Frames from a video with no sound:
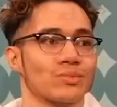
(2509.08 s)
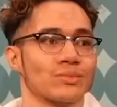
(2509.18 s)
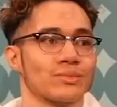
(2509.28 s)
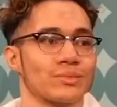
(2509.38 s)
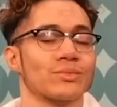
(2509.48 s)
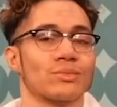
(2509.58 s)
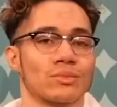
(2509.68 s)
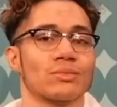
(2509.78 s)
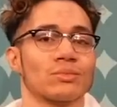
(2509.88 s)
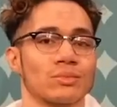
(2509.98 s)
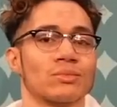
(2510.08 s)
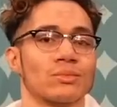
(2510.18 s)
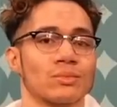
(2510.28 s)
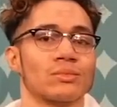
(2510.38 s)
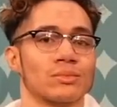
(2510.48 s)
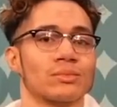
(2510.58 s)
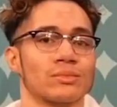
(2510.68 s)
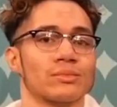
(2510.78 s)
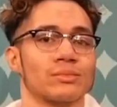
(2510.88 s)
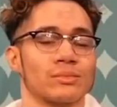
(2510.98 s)

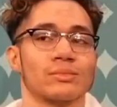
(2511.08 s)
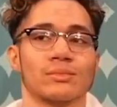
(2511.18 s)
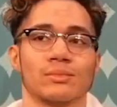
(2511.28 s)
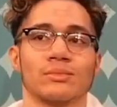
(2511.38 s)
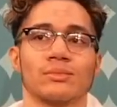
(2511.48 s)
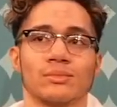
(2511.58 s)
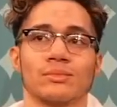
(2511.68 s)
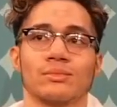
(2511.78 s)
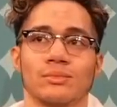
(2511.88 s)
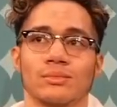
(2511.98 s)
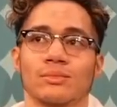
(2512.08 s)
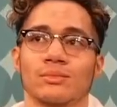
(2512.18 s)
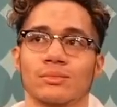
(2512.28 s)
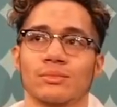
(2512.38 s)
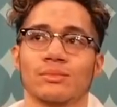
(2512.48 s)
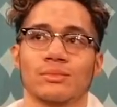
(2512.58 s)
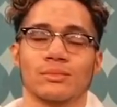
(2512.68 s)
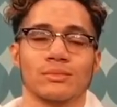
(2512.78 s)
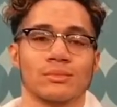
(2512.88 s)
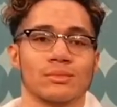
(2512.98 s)

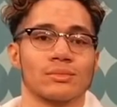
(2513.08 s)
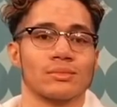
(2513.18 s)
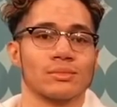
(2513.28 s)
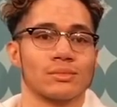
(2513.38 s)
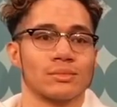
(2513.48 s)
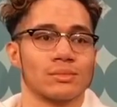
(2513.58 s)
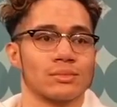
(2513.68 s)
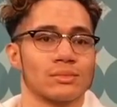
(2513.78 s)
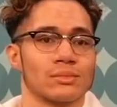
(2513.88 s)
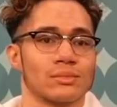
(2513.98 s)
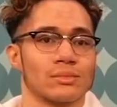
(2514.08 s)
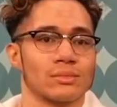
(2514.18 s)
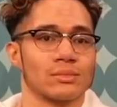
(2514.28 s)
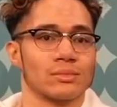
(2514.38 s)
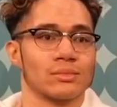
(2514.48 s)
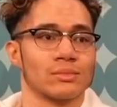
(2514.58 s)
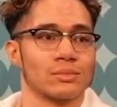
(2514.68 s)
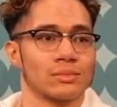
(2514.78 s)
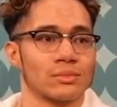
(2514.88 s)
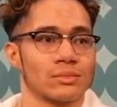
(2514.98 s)

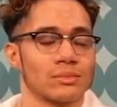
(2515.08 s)
[no speech]